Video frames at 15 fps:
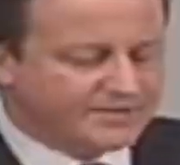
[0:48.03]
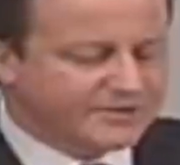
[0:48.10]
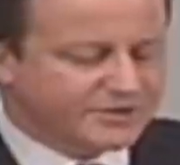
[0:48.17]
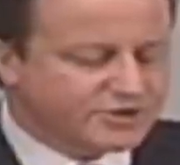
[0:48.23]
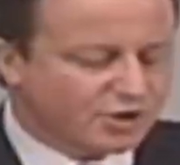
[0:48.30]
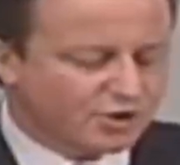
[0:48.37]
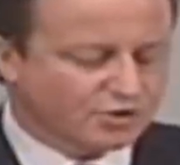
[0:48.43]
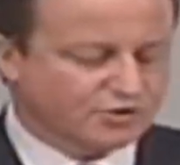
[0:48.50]
Under
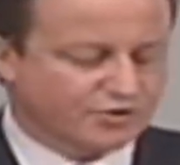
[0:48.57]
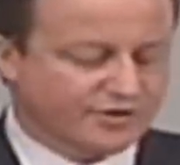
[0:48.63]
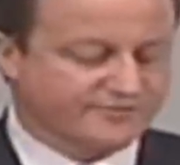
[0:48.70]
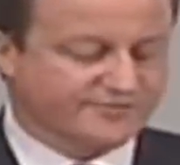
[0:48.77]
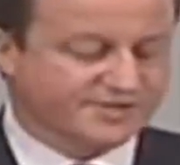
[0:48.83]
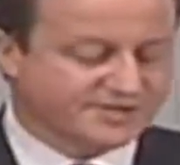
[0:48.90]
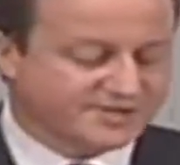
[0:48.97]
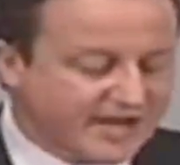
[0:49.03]
the
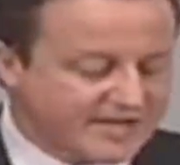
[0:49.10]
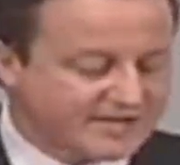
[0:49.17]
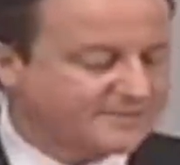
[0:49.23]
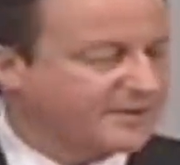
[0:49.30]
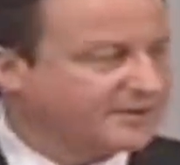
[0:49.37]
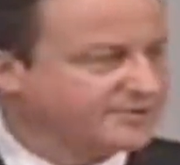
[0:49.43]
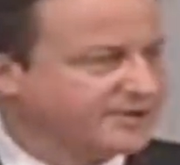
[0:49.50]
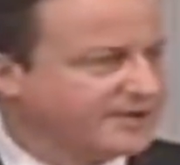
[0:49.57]
doctrine of
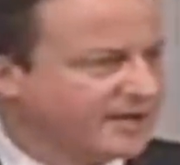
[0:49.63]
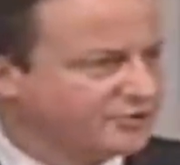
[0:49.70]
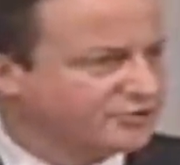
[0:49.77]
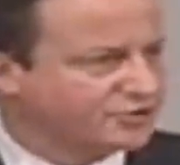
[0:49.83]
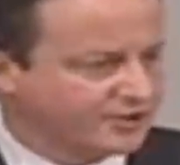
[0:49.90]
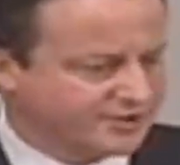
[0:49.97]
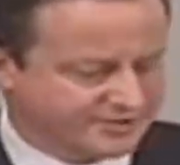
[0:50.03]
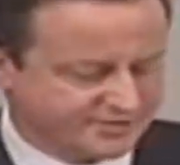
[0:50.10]
state
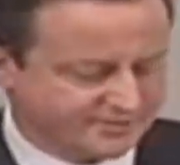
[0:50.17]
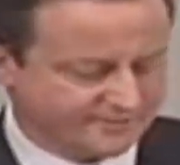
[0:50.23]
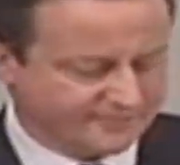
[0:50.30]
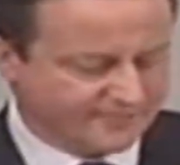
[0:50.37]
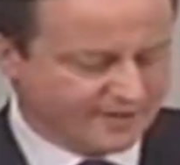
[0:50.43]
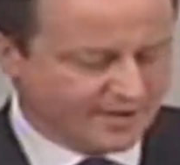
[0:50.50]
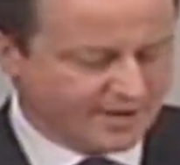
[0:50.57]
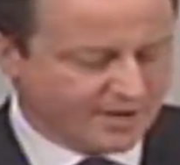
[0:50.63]

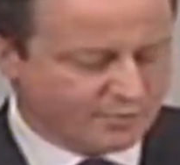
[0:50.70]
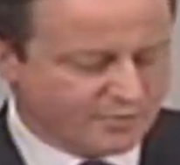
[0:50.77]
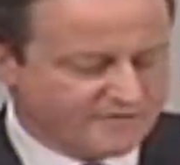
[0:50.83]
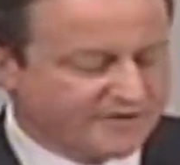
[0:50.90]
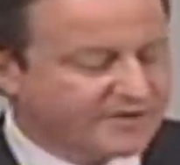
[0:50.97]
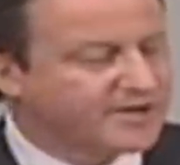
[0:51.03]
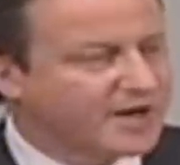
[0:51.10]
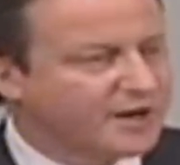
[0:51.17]
multiculturalism,
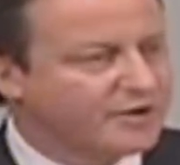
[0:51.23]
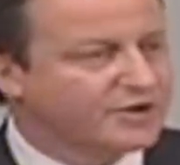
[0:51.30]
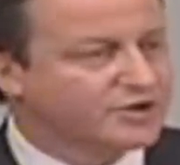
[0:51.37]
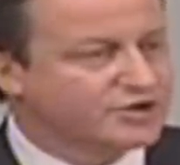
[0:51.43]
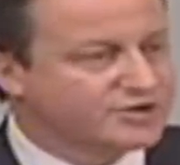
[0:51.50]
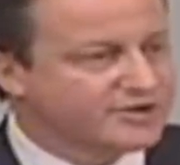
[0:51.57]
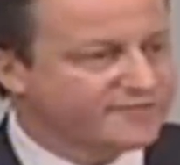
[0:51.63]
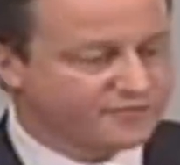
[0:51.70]
we've
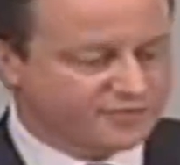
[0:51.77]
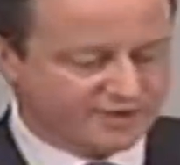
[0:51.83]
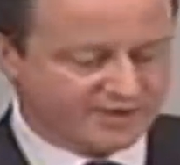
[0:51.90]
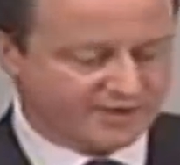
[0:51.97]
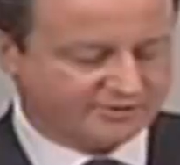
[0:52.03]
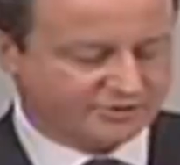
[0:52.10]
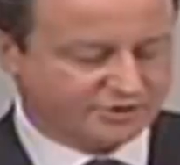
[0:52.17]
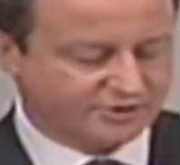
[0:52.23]
encouraged
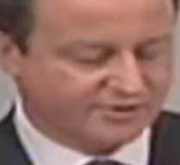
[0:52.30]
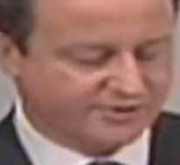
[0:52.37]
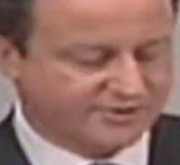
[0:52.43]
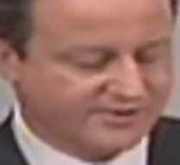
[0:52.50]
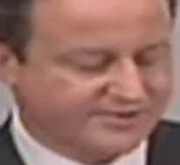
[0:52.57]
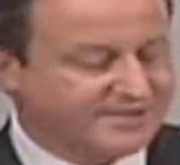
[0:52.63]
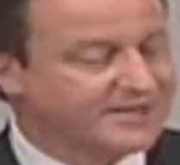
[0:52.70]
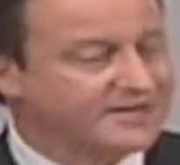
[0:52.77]
different
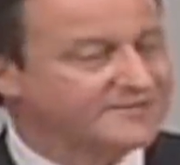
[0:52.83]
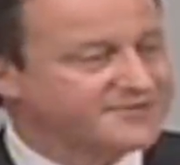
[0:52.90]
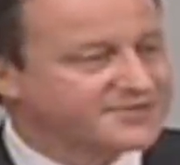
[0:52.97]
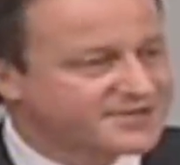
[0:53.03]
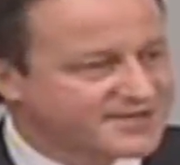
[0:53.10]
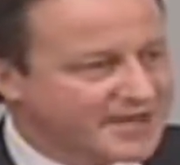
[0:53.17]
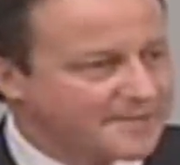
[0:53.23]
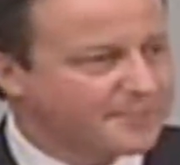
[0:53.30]
cultures to
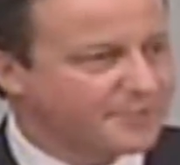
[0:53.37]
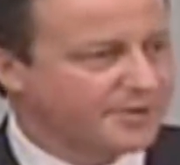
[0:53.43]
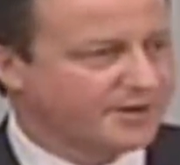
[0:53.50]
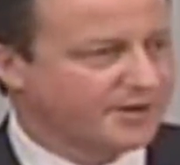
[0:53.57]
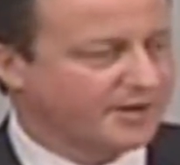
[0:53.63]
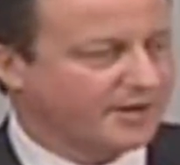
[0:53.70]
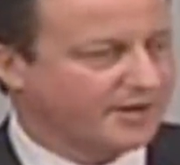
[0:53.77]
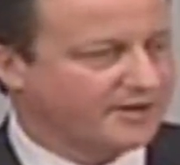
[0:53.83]
live
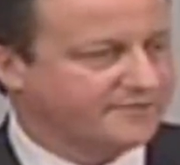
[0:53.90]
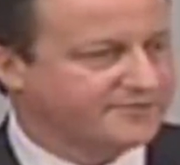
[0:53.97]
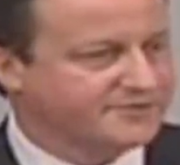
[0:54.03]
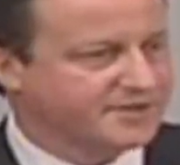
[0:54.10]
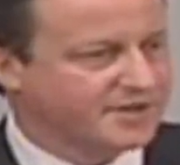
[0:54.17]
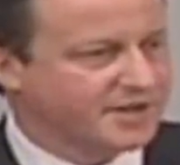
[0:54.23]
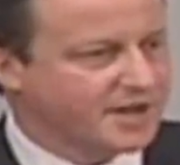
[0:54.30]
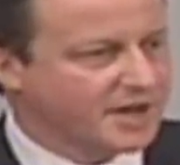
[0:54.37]
separate
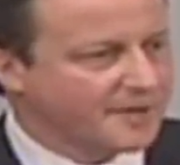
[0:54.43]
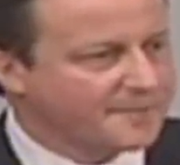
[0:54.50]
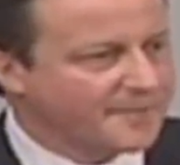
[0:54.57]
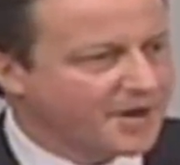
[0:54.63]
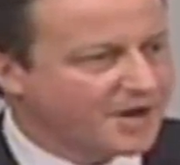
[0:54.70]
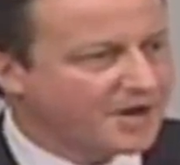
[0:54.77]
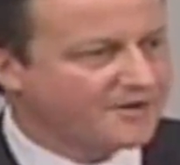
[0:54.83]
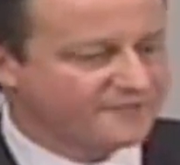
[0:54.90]
lives,
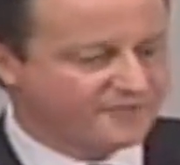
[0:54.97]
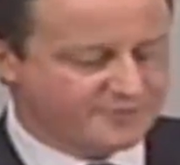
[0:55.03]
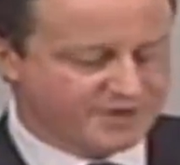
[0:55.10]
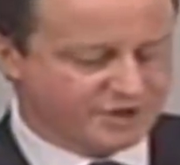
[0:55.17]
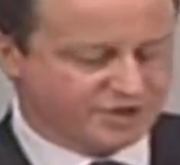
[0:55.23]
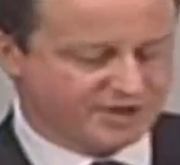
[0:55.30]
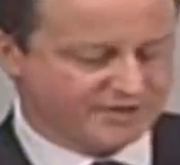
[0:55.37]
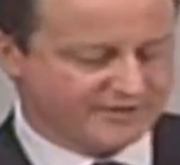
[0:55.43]
apart
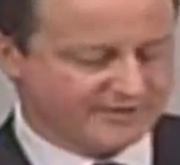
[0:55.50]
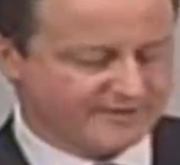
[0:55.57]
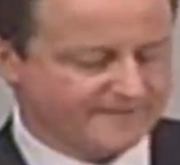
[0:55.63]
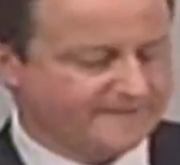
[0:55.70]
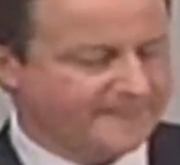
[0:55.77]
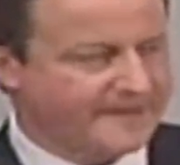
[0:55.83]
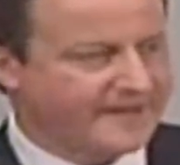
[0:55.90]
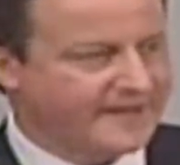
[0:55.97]
from each
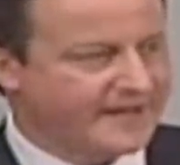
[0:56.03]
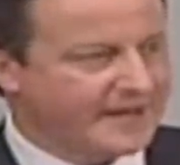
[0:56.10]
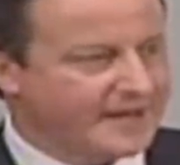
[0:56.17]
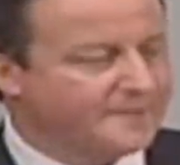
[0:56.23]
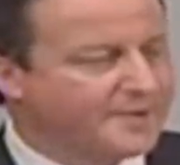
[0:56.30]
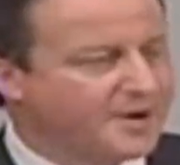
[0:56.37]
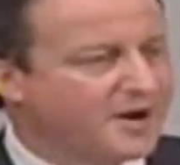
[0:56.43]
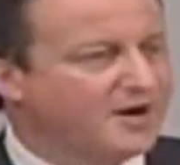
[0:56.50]
other
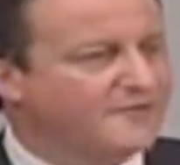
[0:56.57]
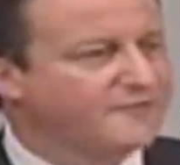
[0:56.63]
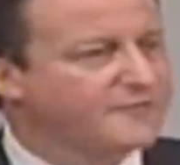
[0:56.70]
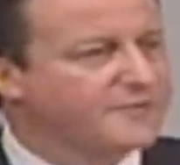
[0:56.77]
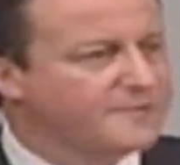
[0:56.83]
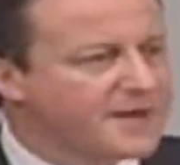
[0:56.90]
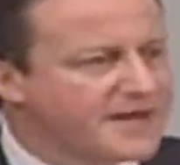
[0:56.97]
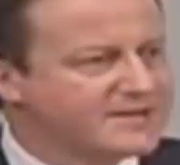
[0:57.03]
and
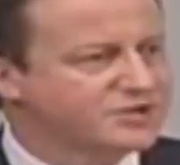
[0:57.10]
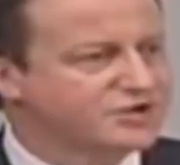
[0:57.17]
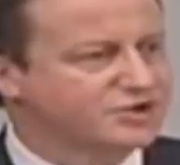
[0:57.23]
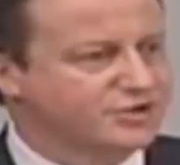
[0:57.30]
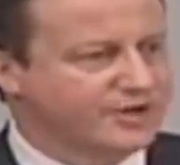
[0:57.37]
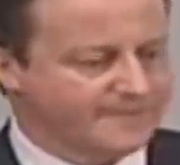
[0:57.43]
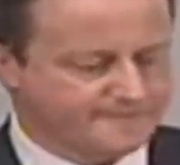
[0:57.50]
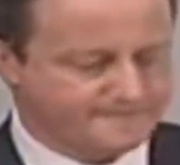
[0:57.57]
apart from the
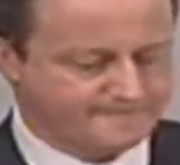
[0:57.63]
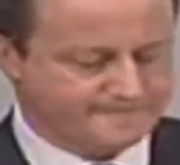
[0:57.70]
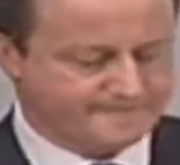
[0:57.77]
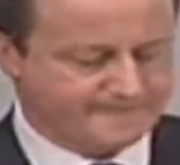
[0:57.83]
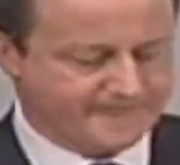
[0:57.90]
mainstream.